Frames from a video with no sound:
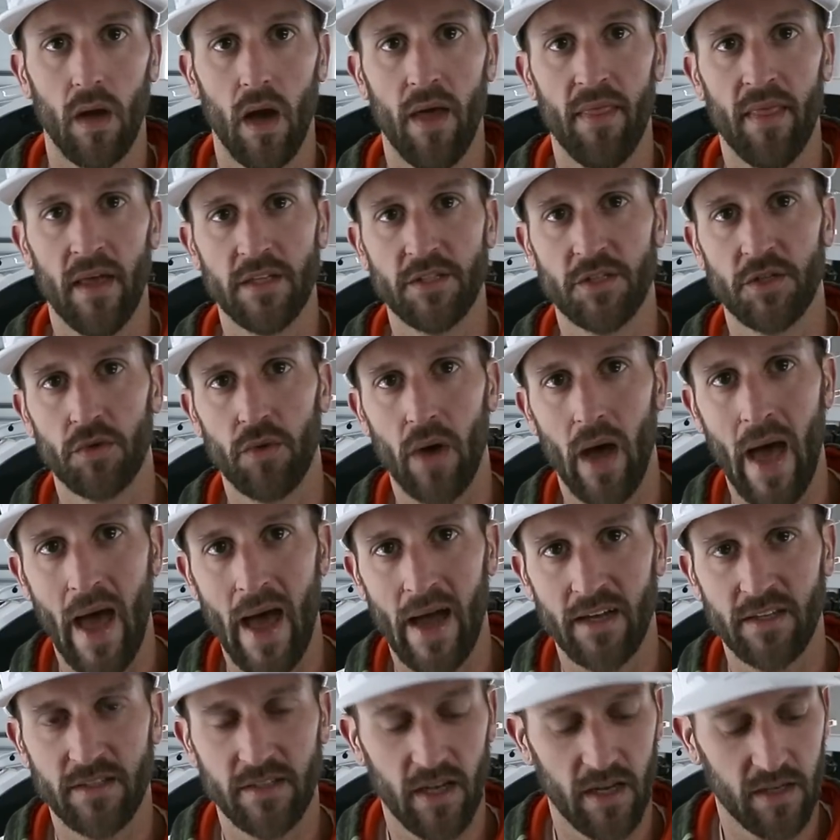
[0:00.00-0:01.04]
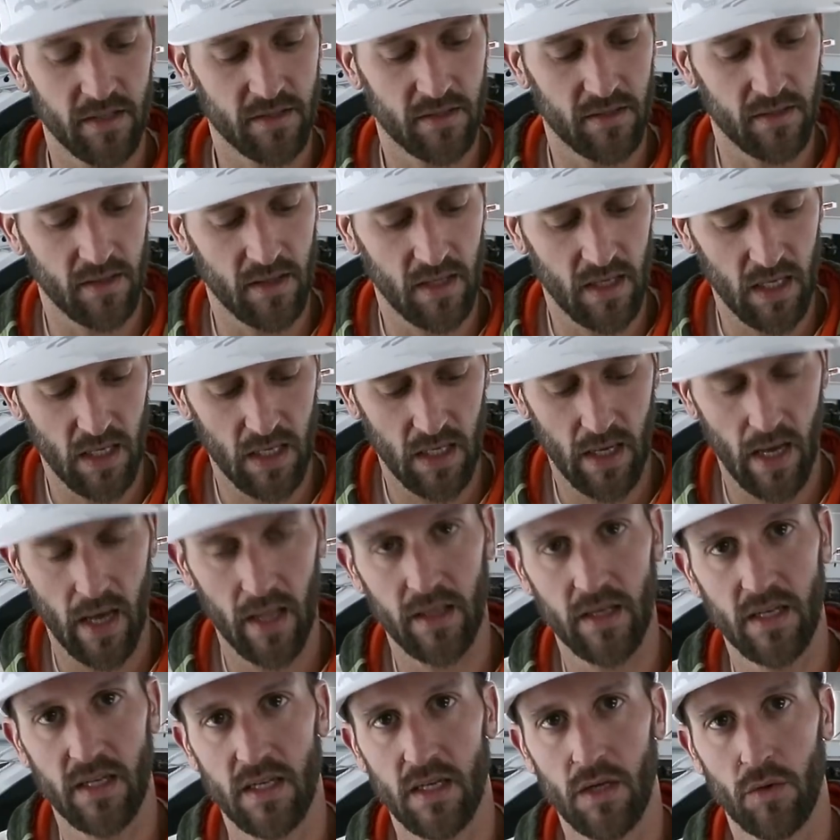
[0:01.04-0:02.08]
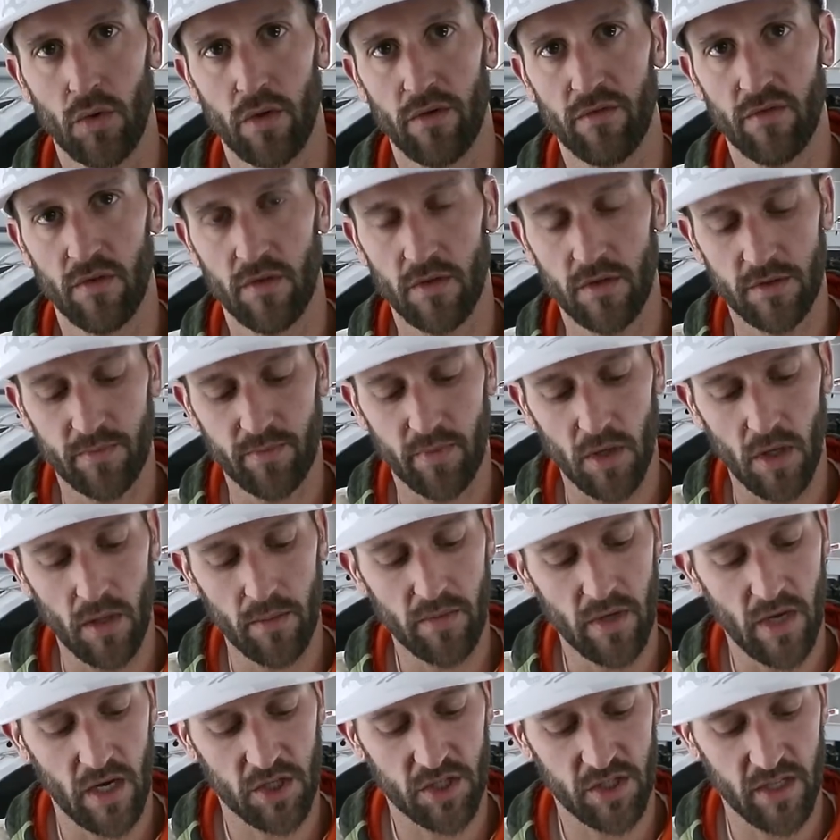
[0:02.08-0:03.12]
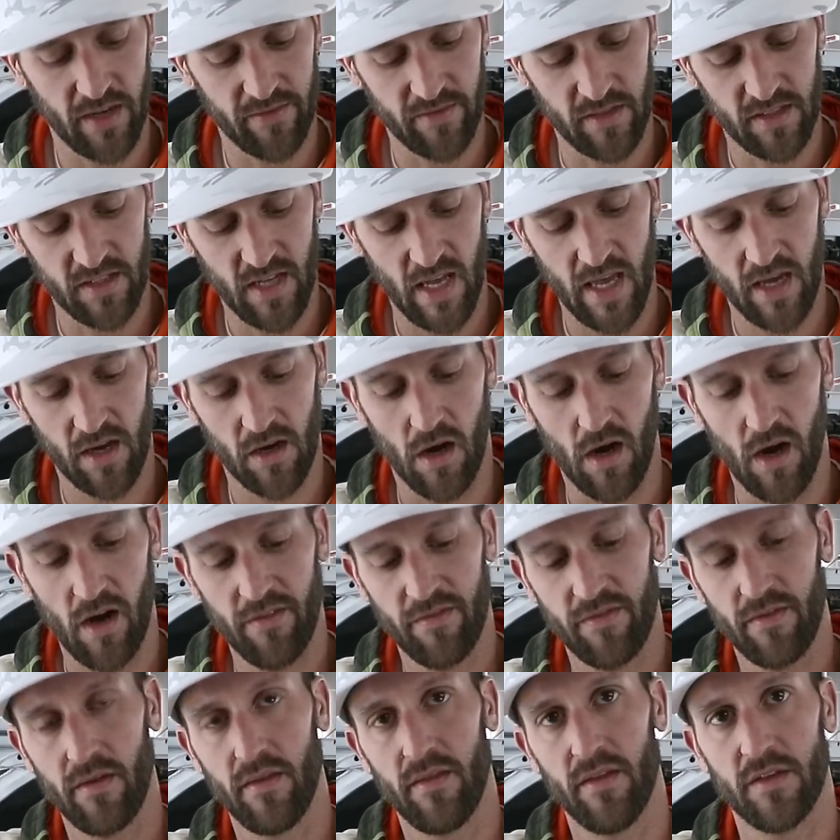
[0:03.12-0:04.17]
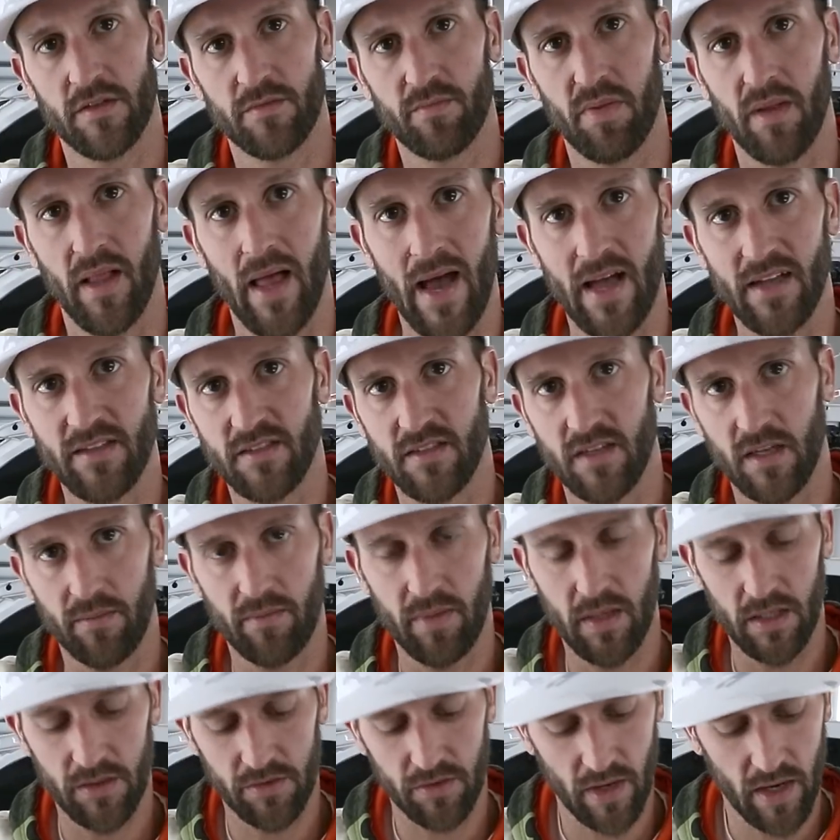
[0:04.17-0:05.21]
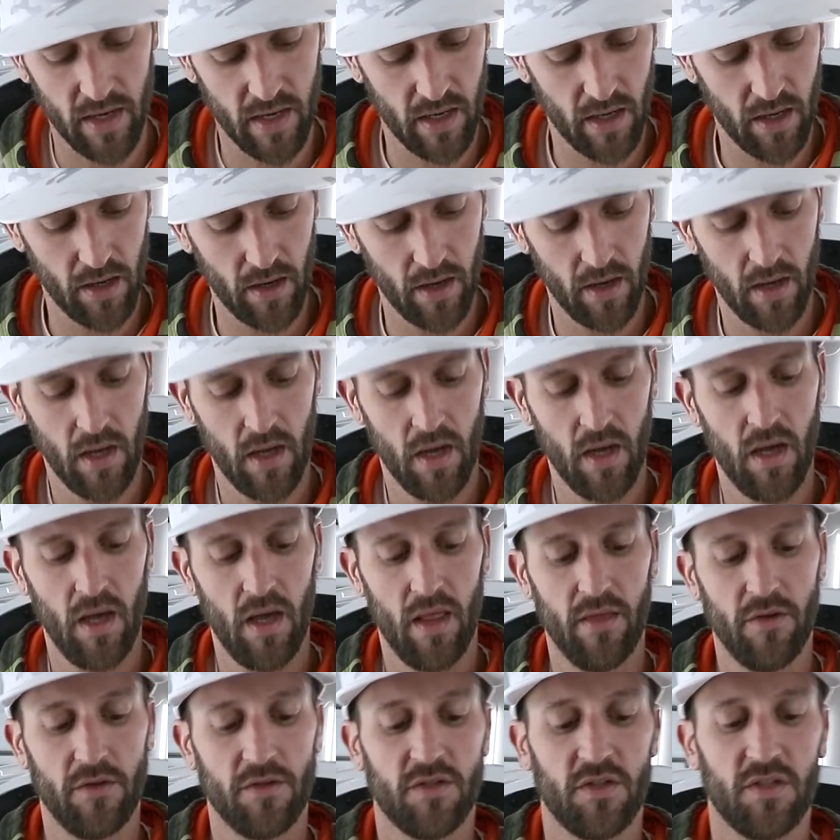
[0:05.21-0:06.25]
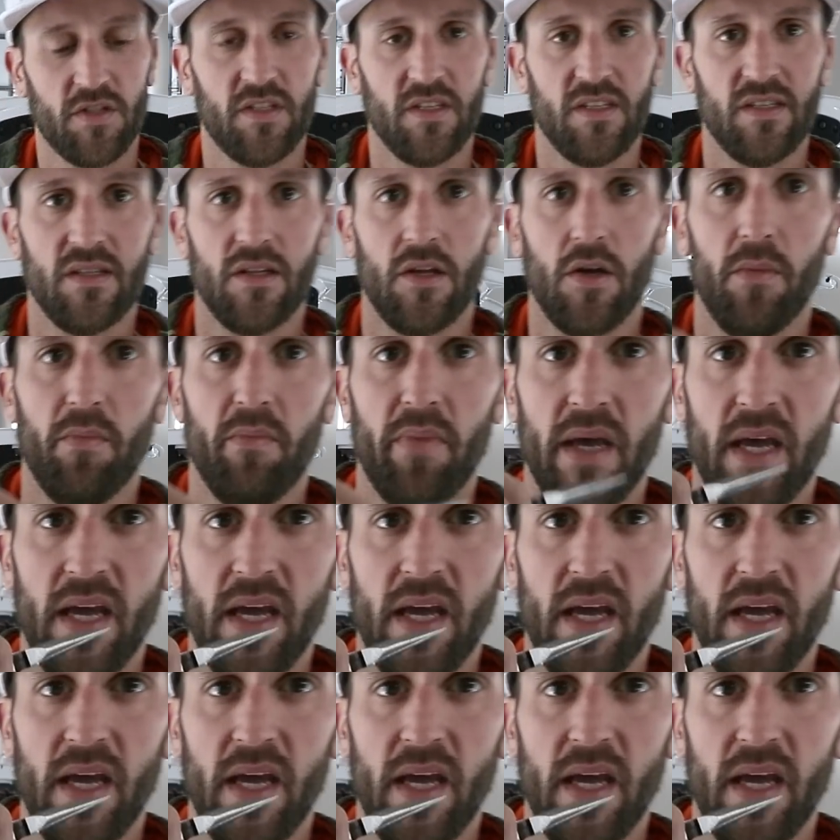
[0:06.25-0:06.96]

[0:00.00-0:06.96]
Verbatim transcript: And then to access the LED reverse bulb, you actually have to take off this plastic piece right here. And there's just these little